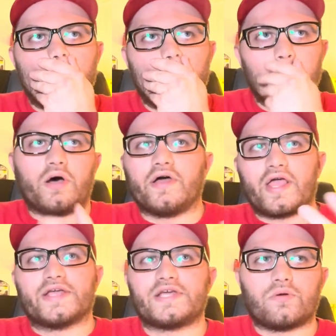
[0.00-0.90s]
but like
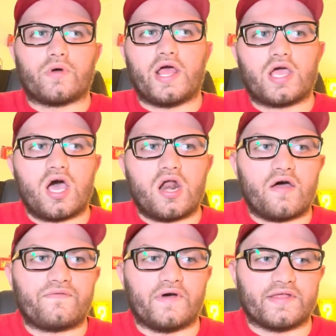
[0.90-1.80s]
I said, when I got
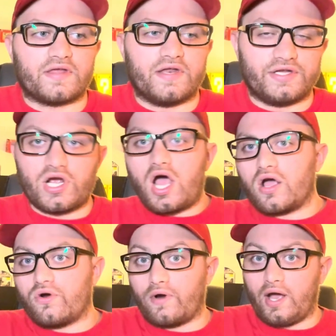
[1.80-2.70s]
off like the
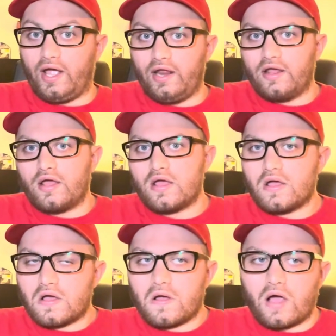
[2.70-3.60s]
Ninjago ride,
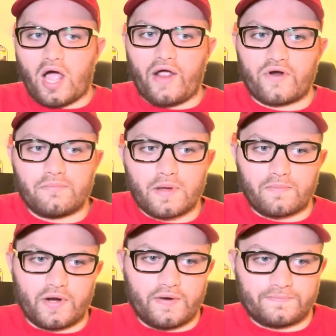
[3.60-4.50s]
I
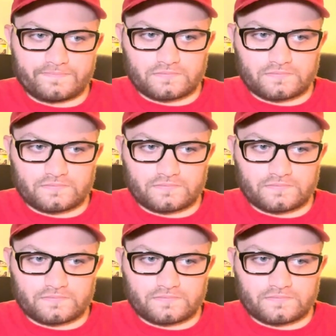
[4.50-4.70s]
remember,